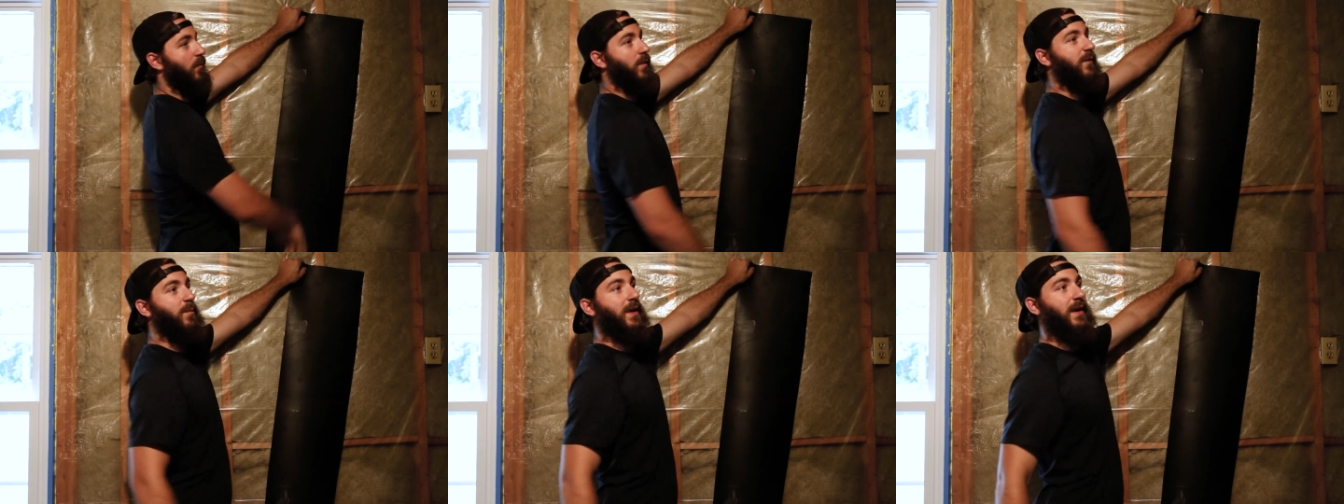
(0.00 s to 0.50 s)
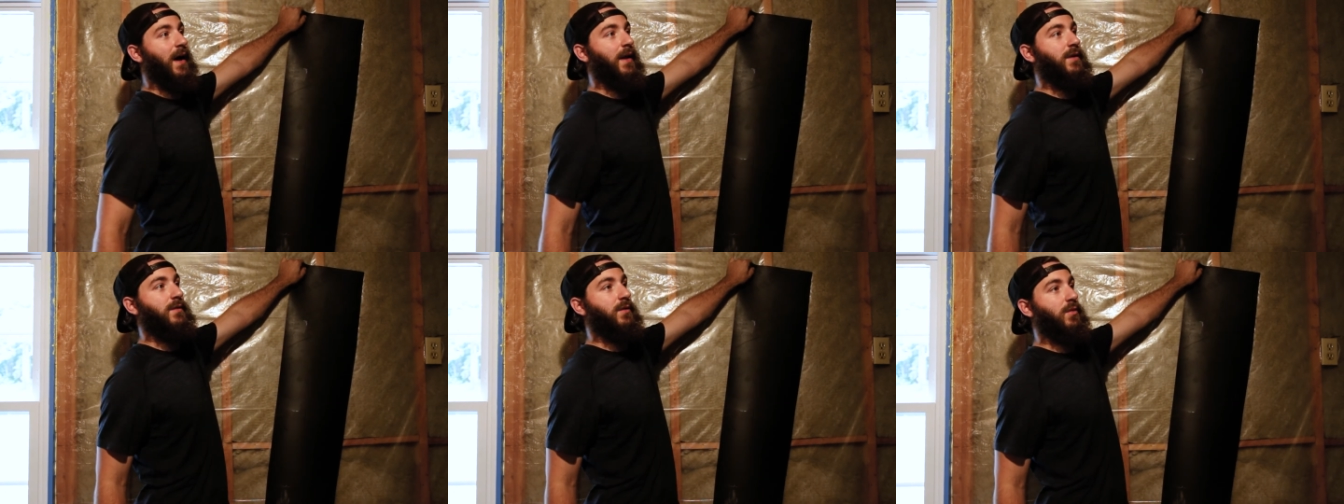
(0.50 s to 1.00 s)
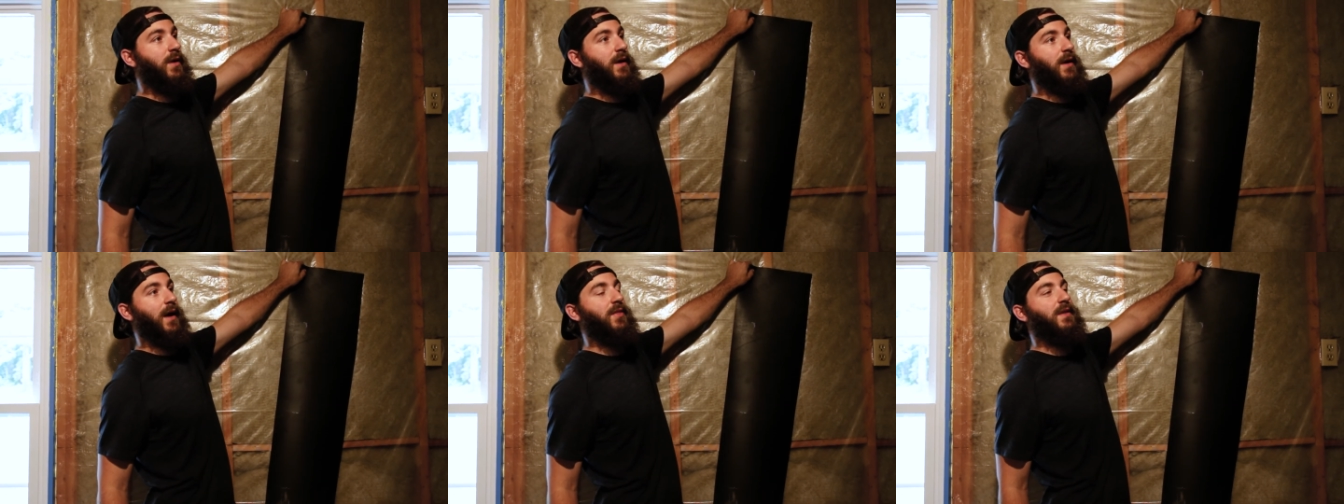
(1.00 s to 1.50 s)
We've been kind of
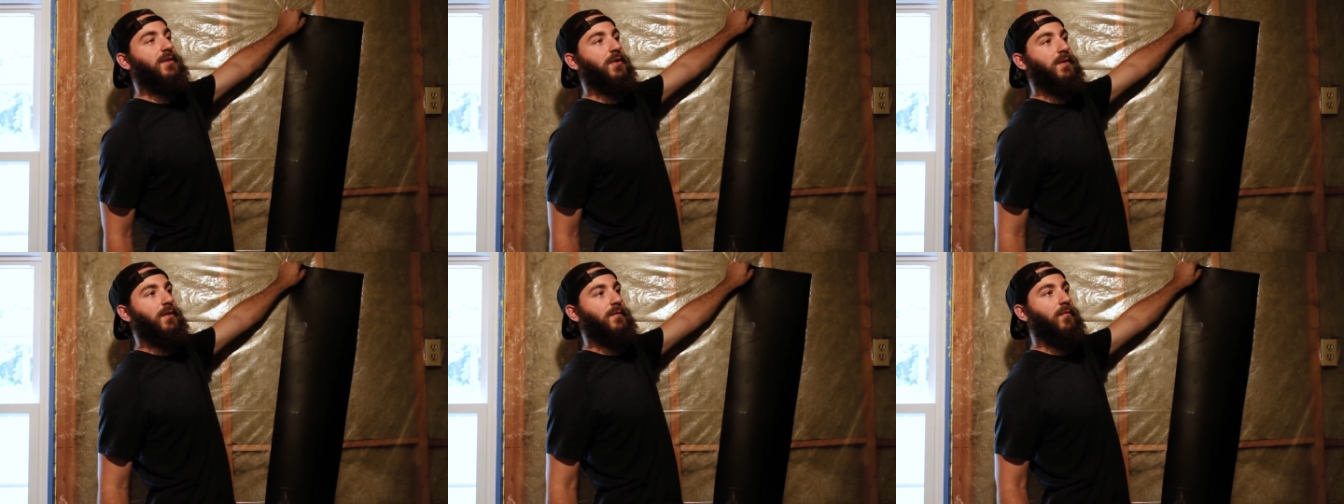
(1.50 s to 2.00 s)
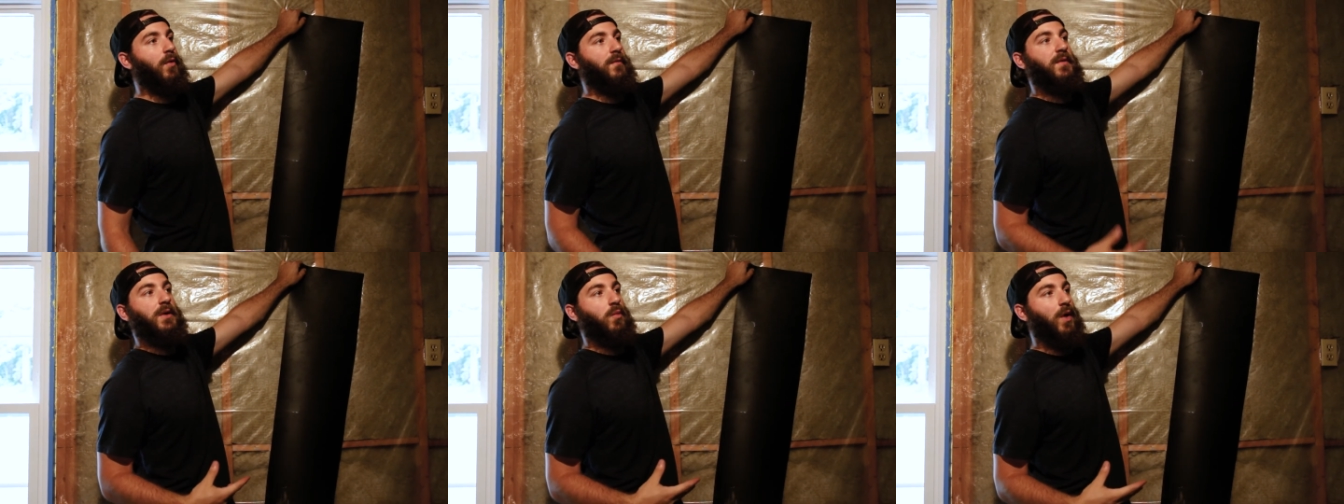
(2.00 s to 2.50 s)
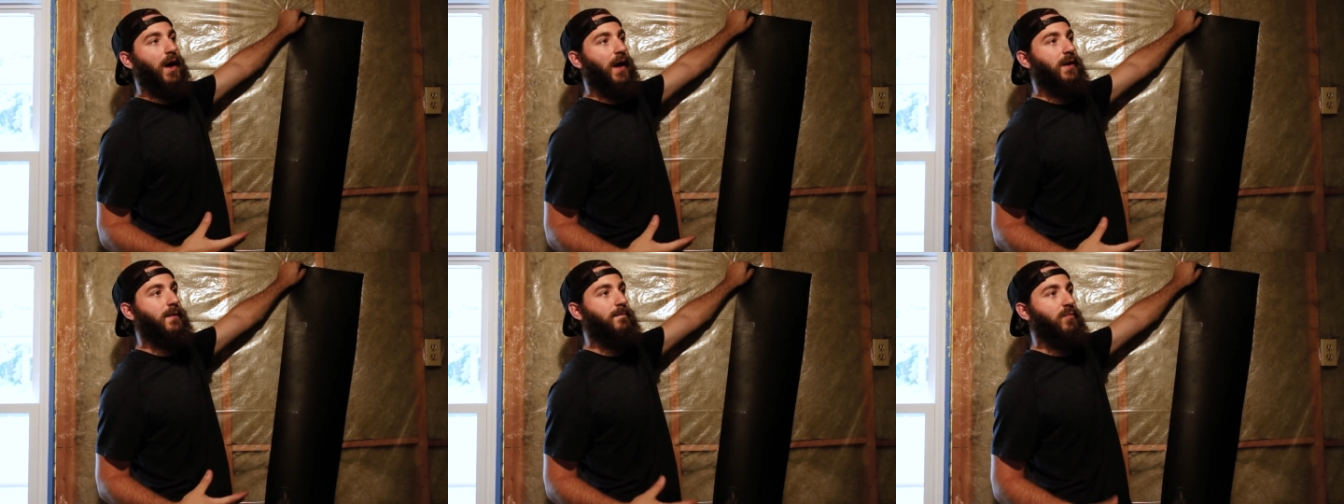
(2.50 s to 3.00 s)
doing, I think they're 4 feet wide,